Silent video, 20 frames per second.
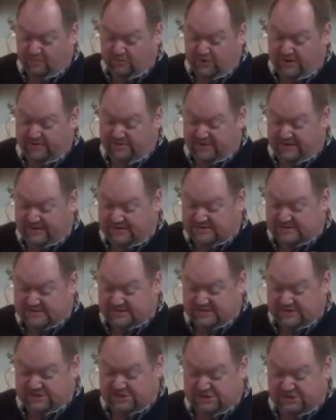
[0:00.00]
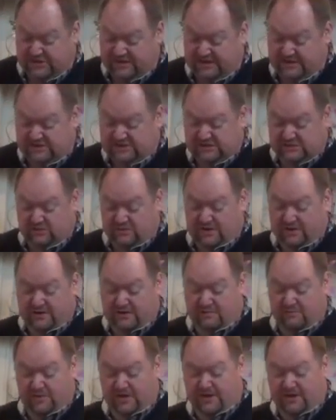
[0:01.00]
breath, and sunshine
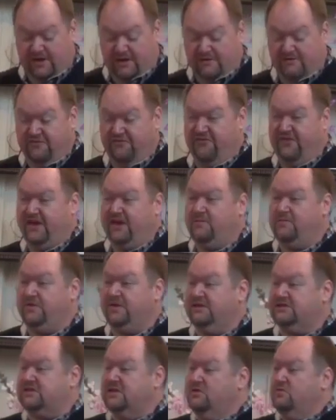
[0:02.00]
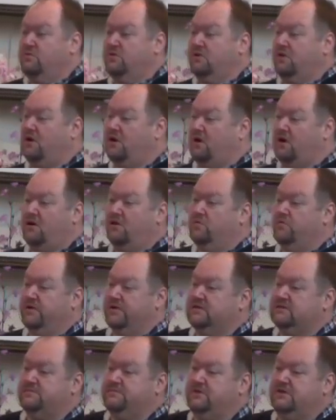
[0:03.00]
surrounded by families will
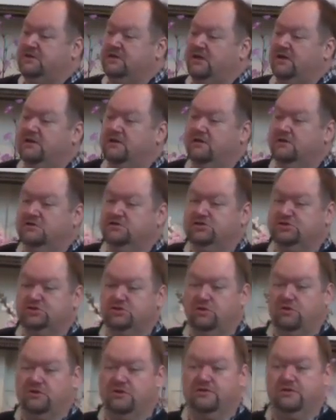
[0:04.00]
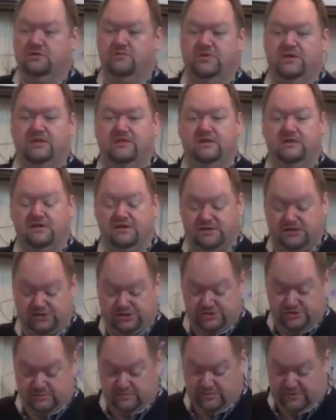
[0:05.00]
always be cut shorter than we think it
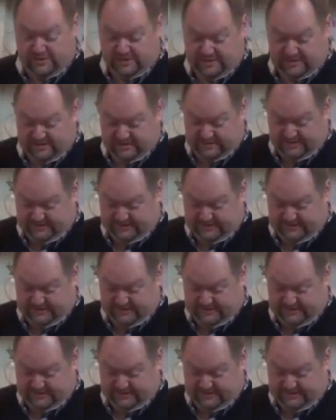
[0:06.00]
should be.